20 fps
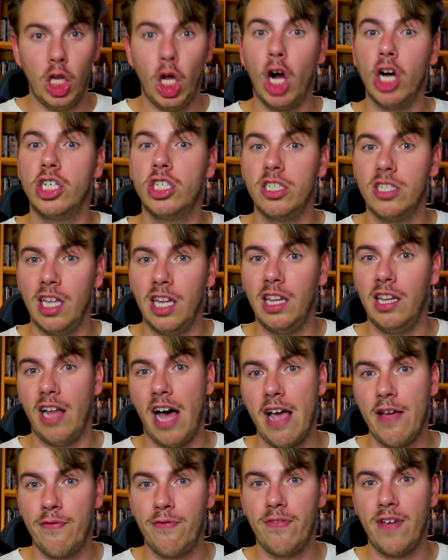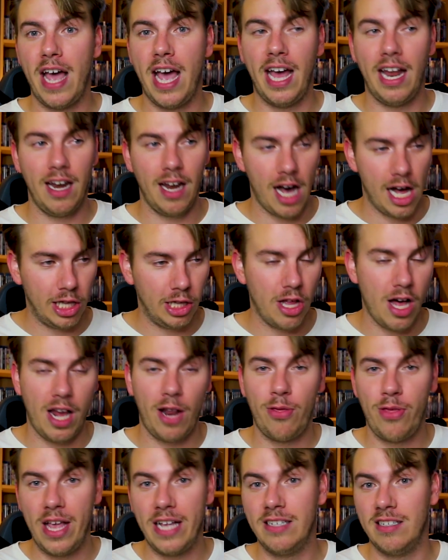larger than life. And a lot
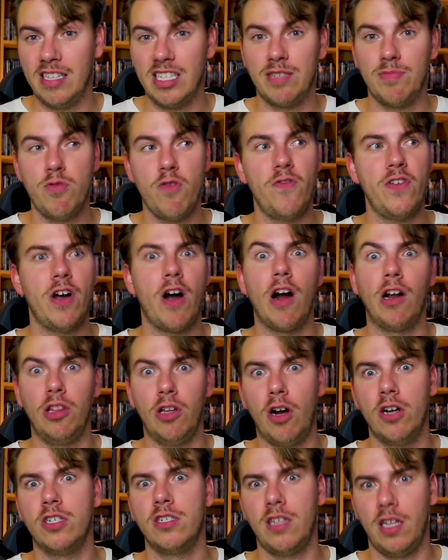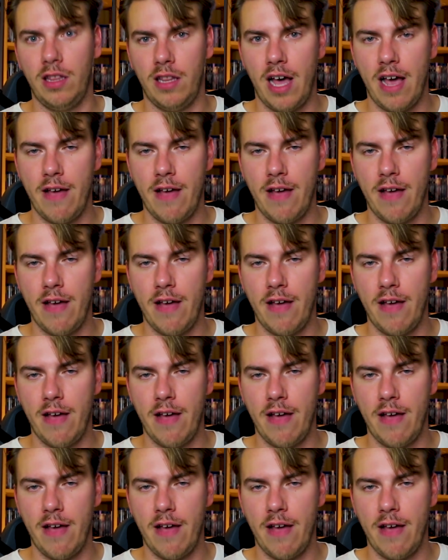of things in this movie are larger than